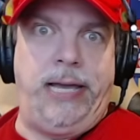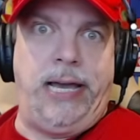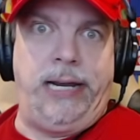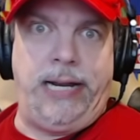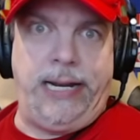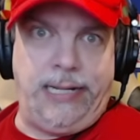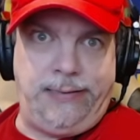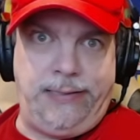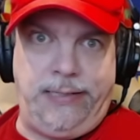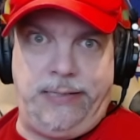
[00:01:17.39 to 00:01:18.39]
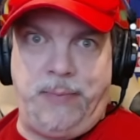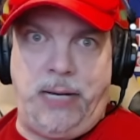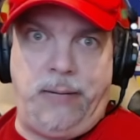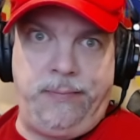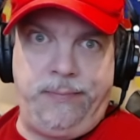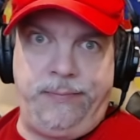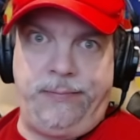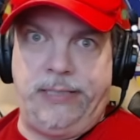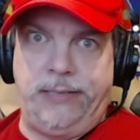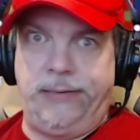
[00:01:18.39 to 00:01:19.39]
How did I not see this, Mom?
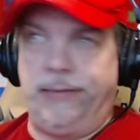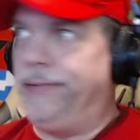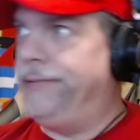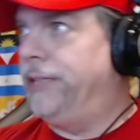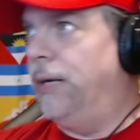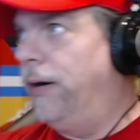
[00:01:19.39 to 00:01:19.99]
Seriously, come on.